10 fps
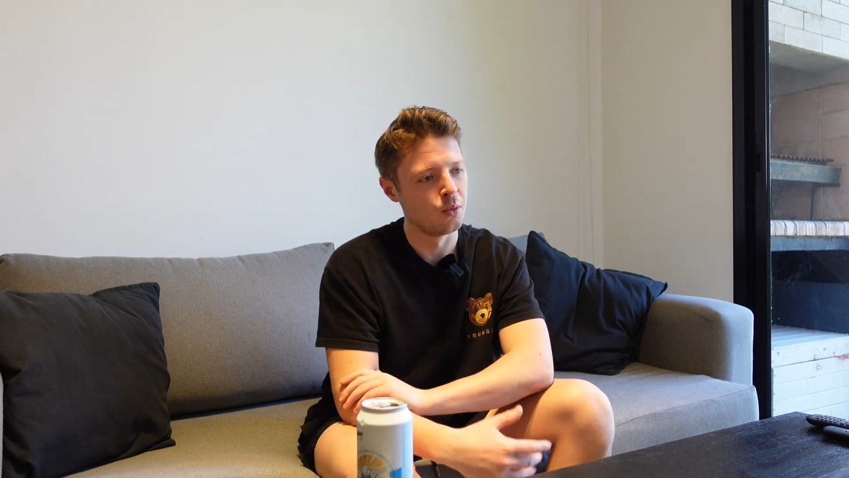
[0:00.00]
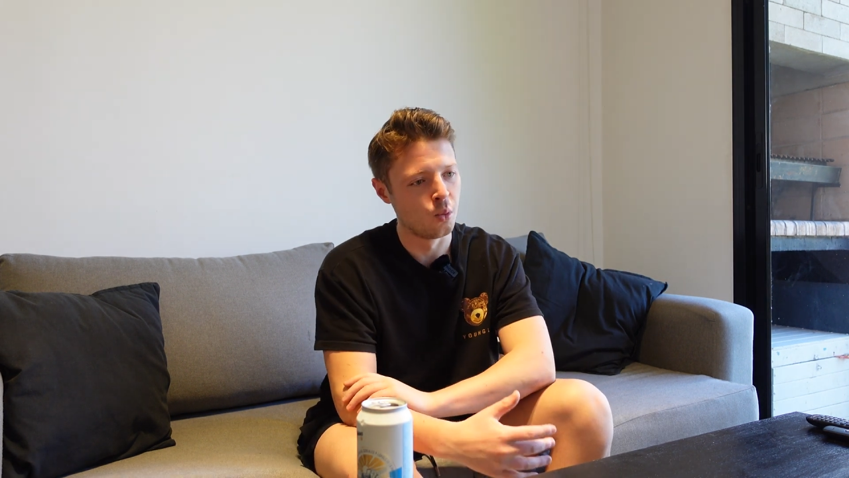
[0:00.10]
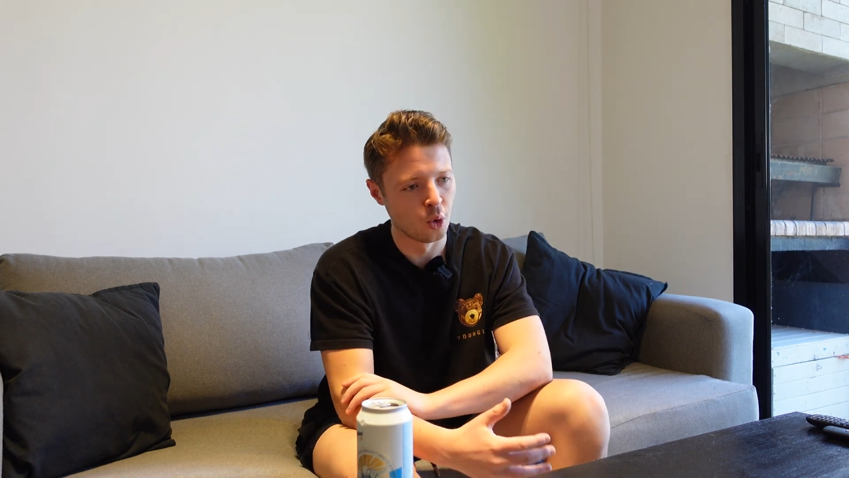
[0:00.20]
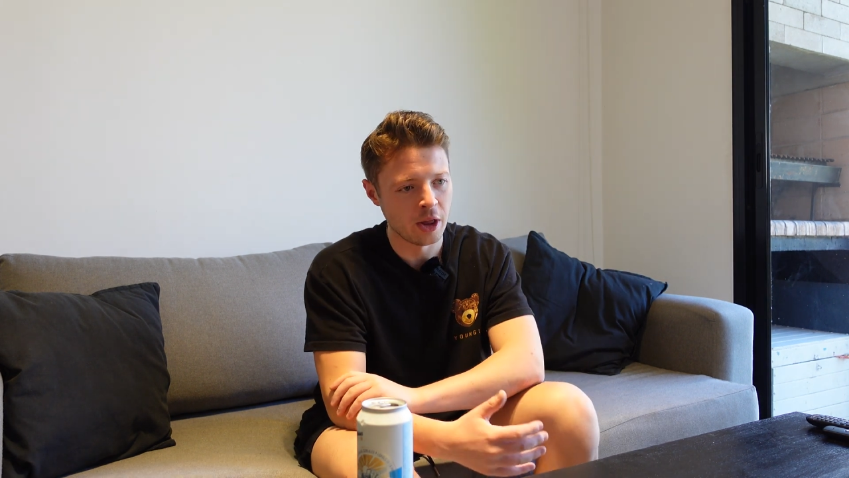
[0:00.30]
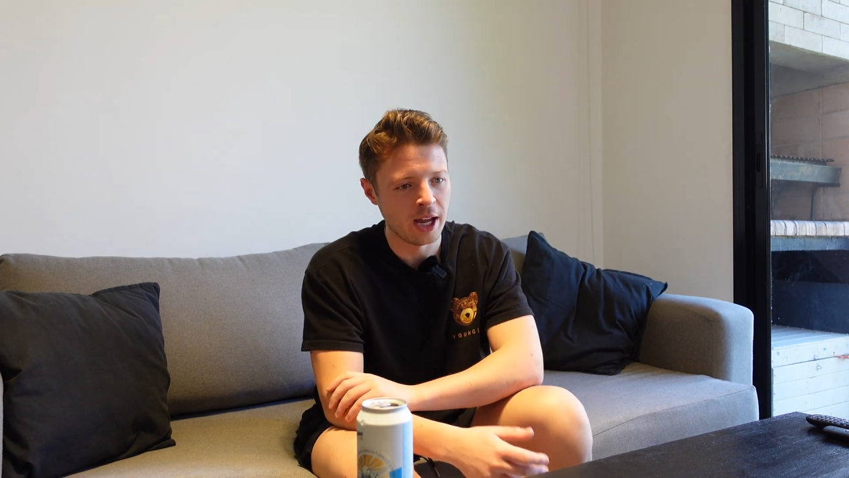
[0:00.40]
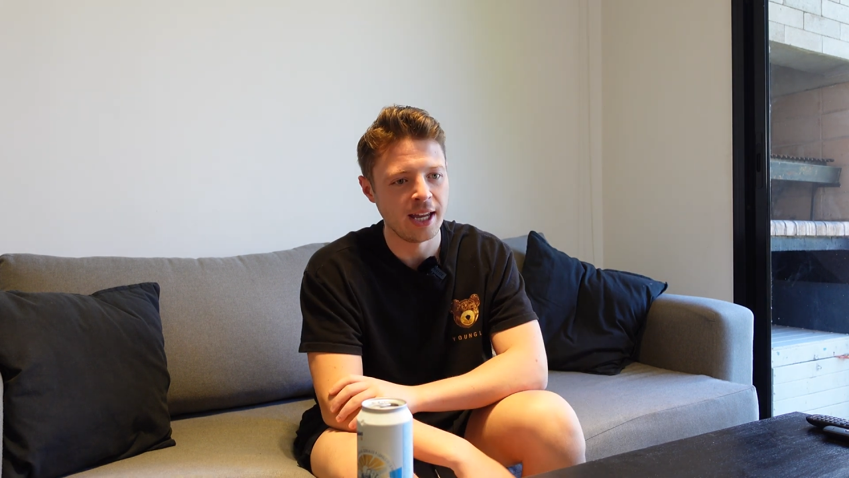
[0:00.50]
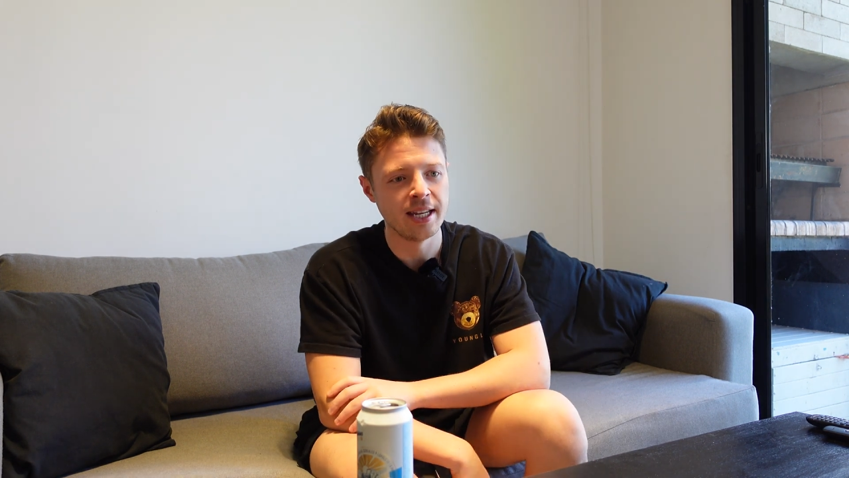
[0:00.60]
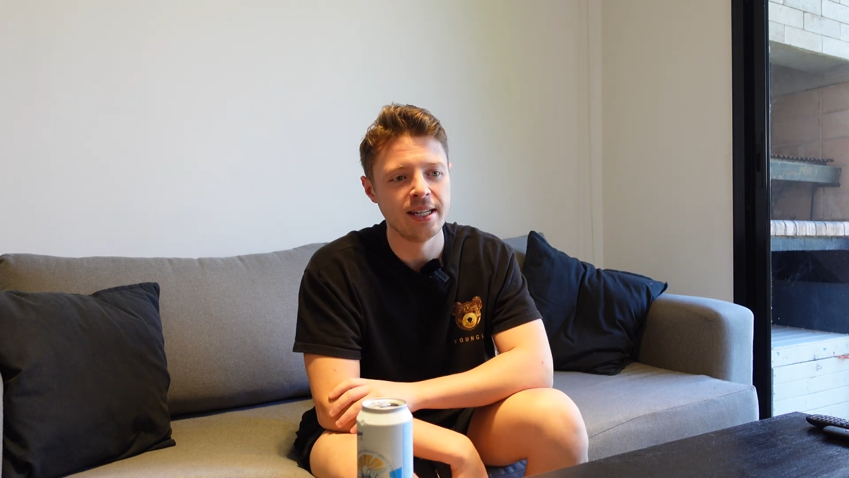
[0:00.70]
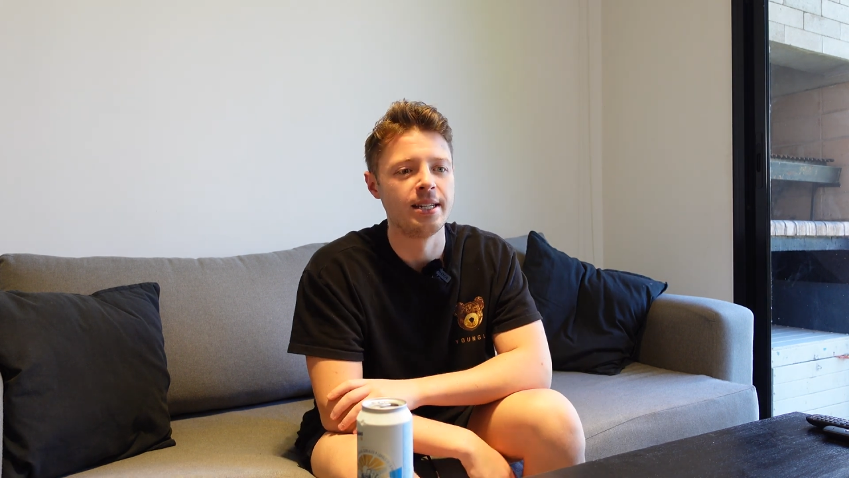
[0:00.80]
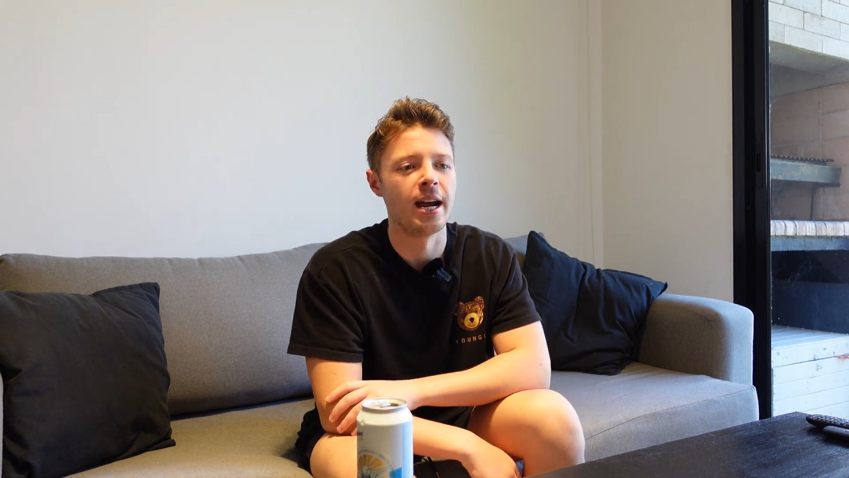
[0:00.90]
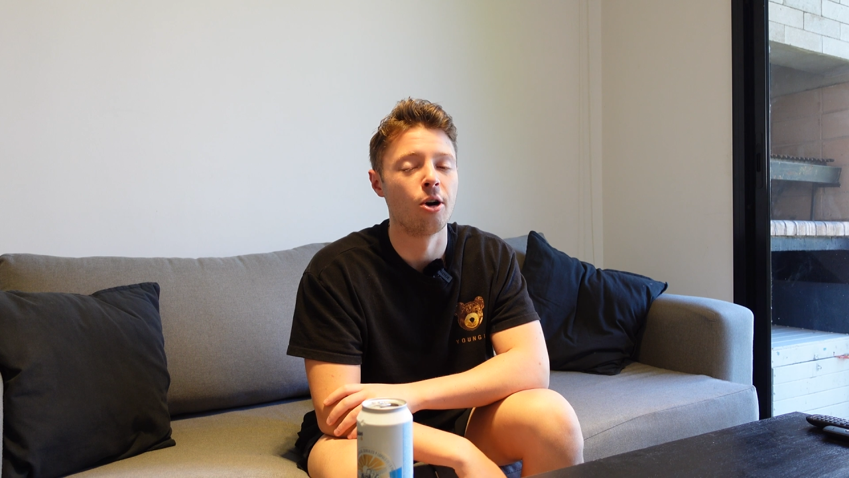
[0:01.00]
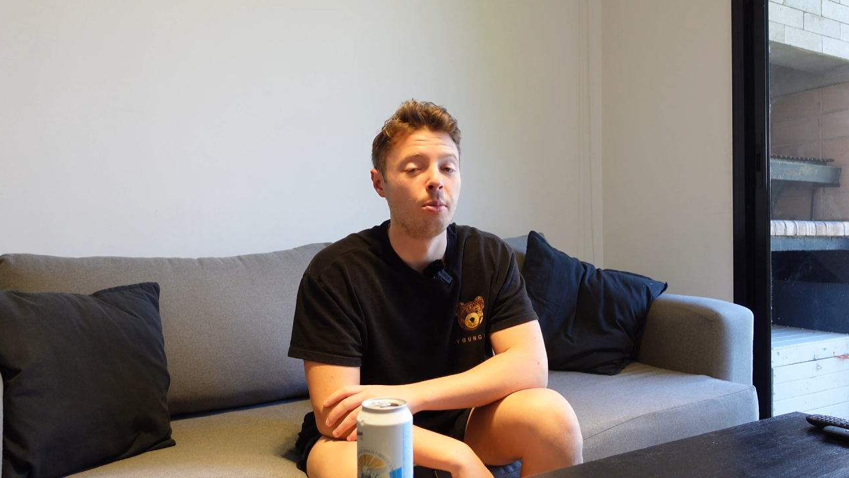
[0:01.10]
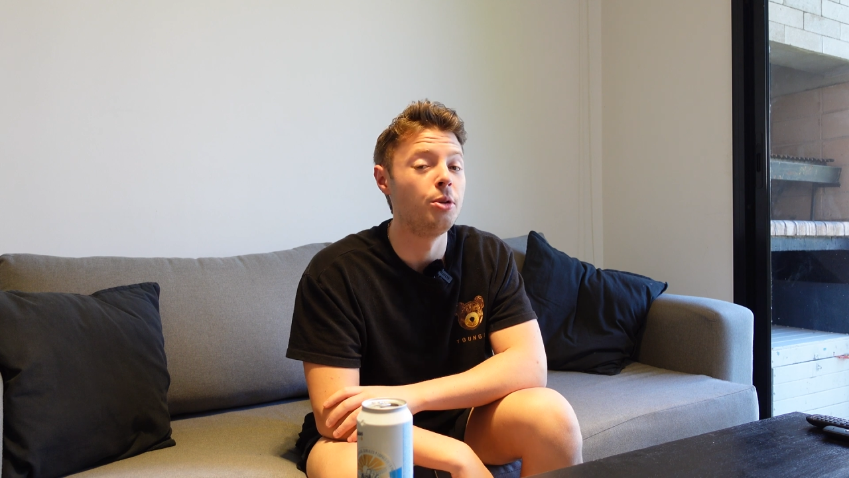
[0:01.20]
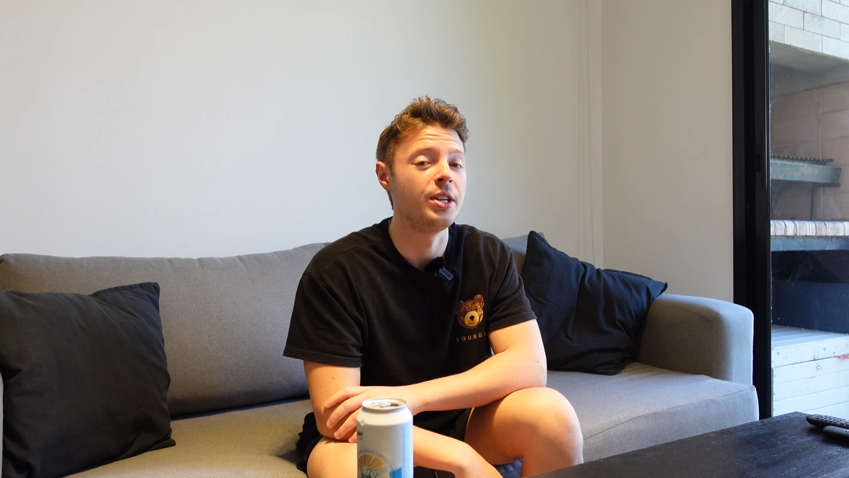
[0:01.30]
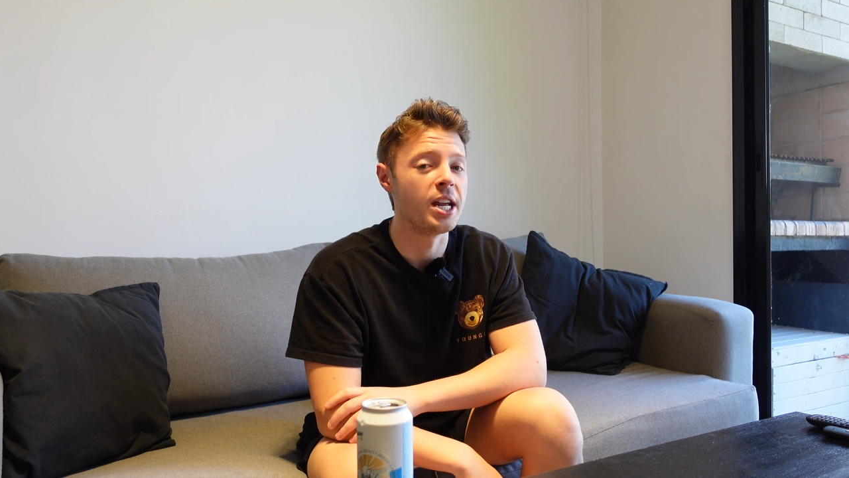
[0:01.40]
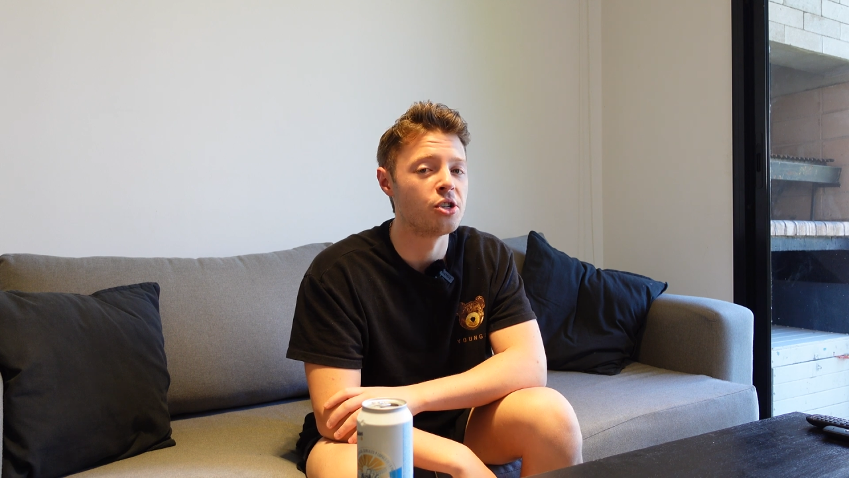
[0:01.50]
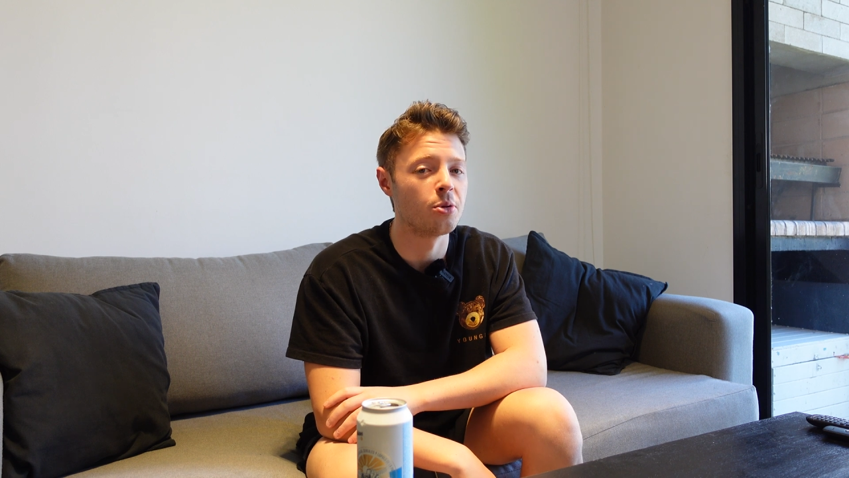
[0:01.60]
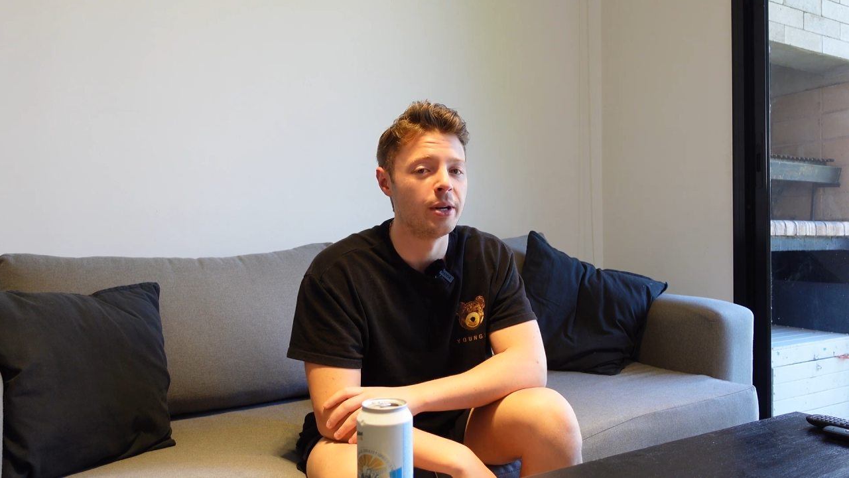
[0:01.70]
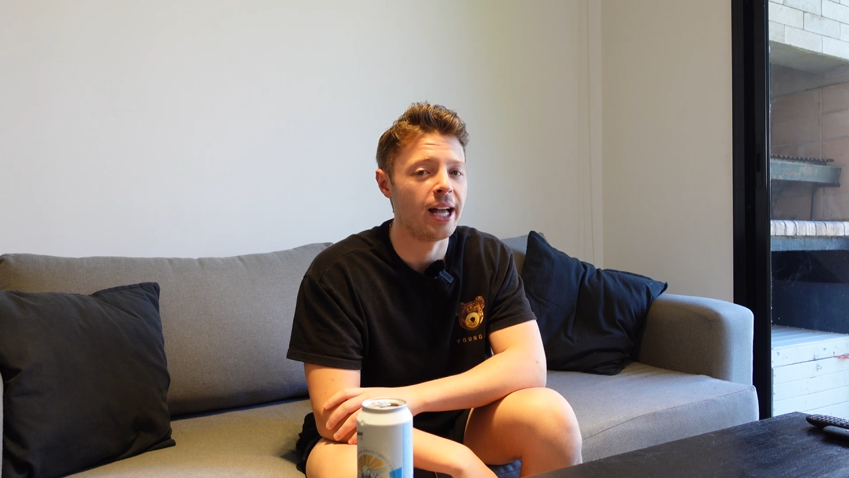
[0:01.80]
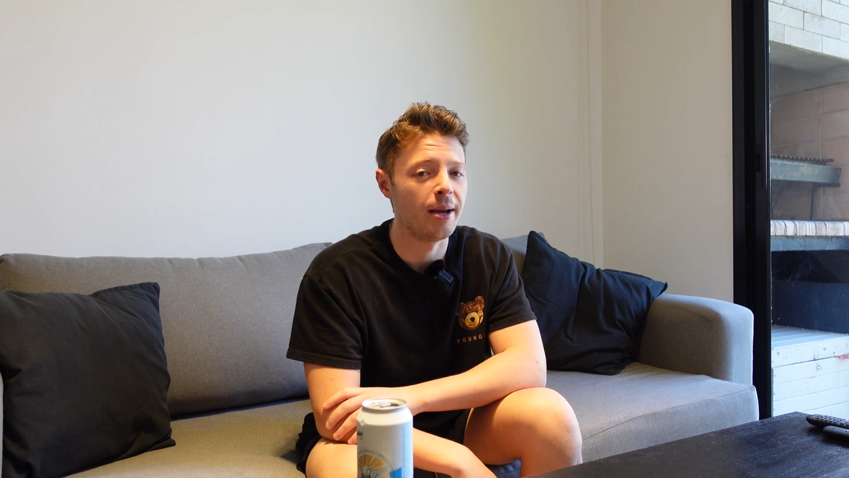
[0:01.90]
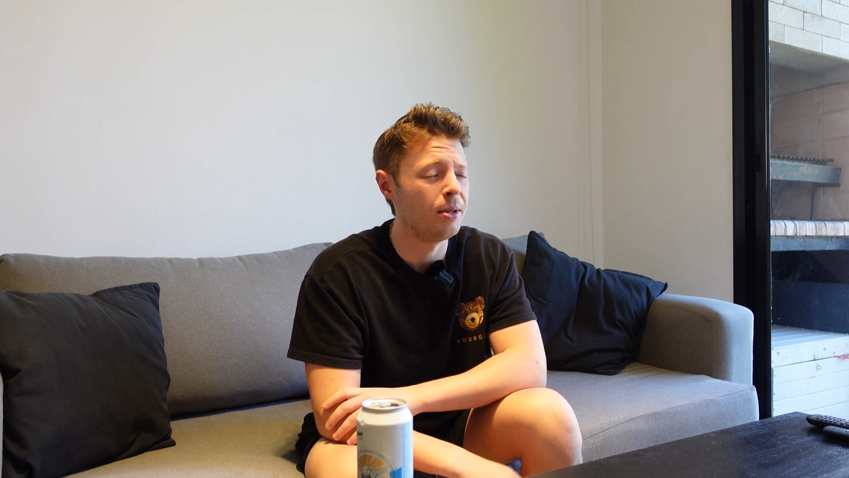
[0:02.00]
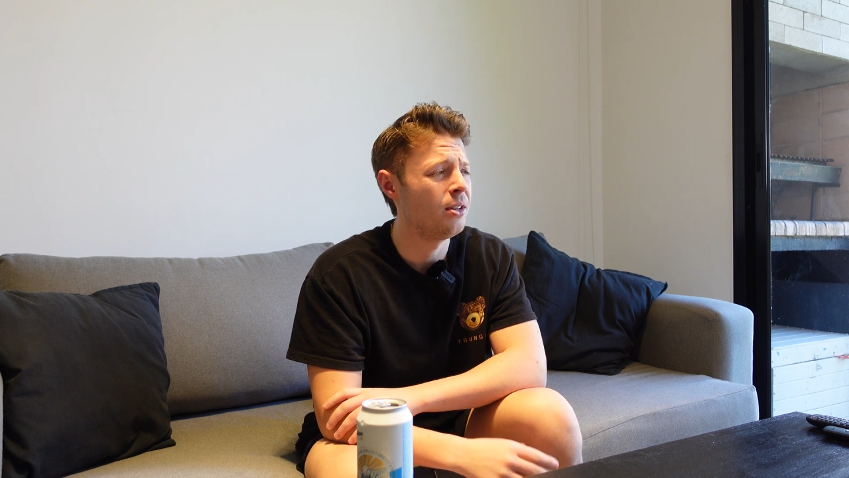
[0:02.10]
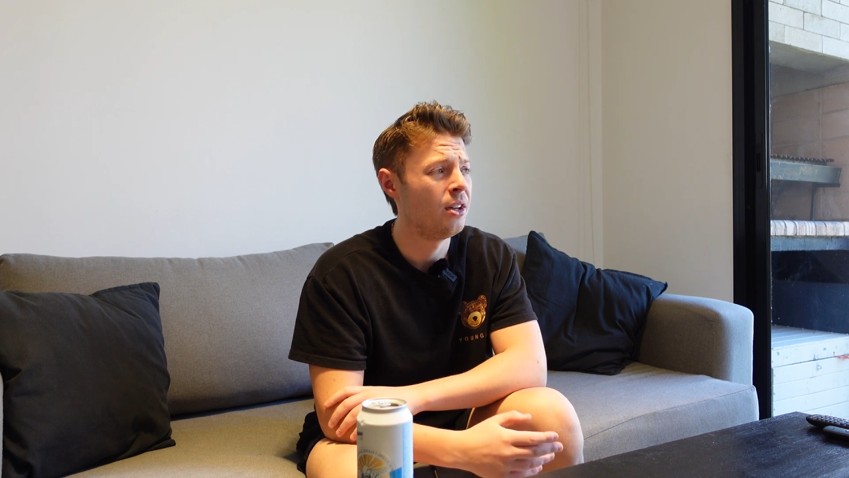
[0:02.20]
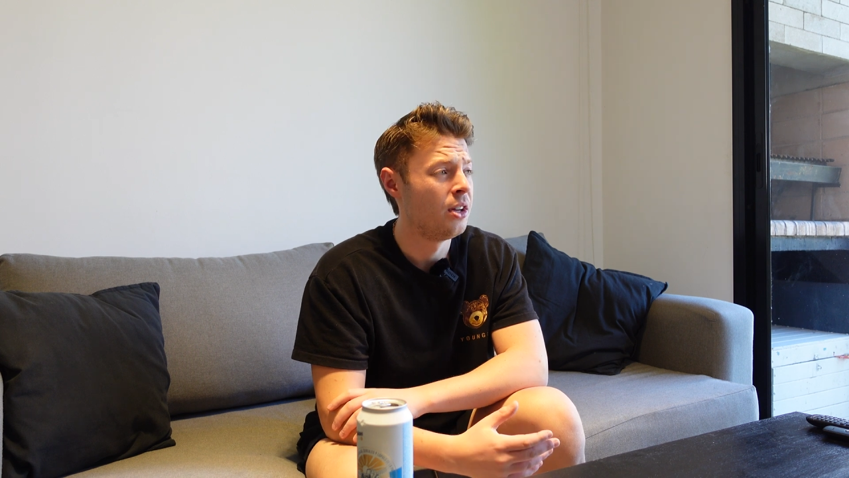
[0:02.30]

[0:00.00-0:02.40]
Were they in terrible danger when it happened?